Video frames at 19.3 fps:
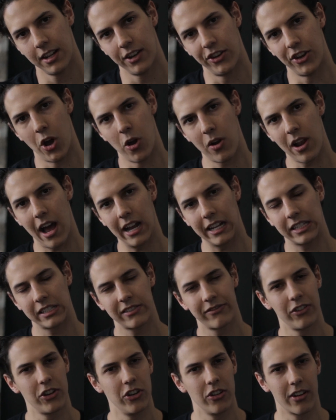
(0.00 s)
no lights
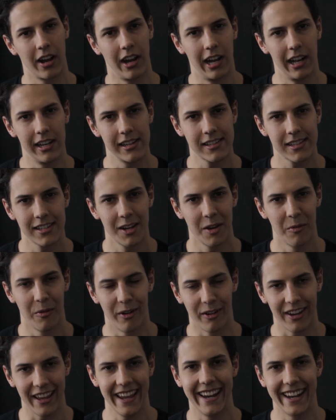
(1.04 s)
for you guys,
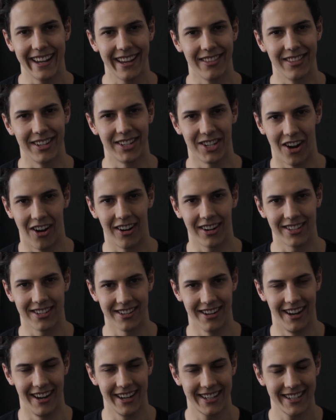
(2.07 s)
we're eating in the dark
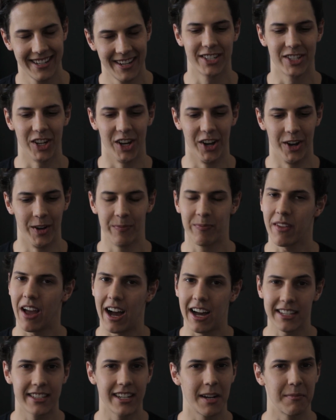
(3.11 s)
tonight. So
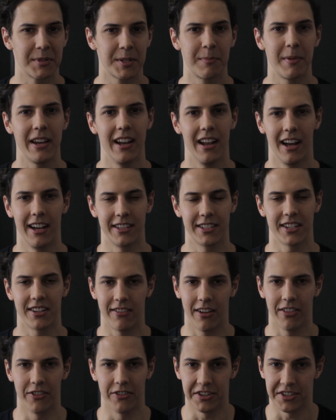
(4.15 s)
I set up speed lights
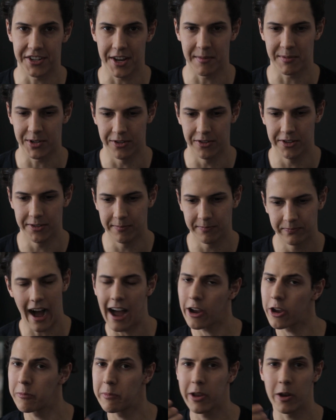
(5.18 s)
around the reception room. I
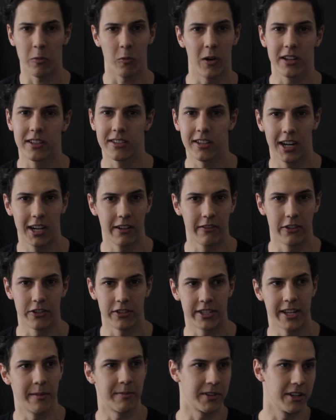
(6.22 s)
could be on one side of the
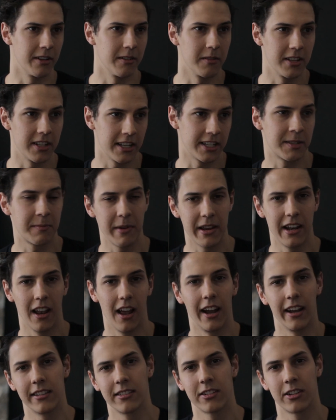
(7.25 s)
reception, a speed
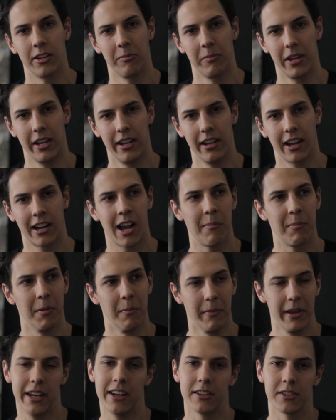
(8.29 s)
light could be a couple
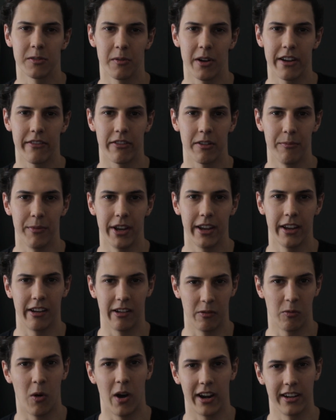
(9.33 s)
meters away from me and
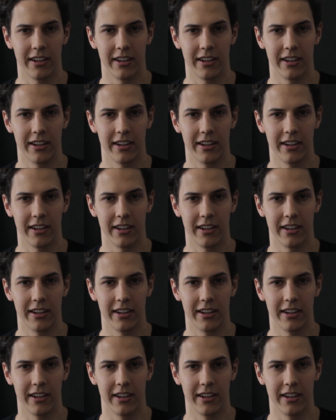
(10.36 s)
quite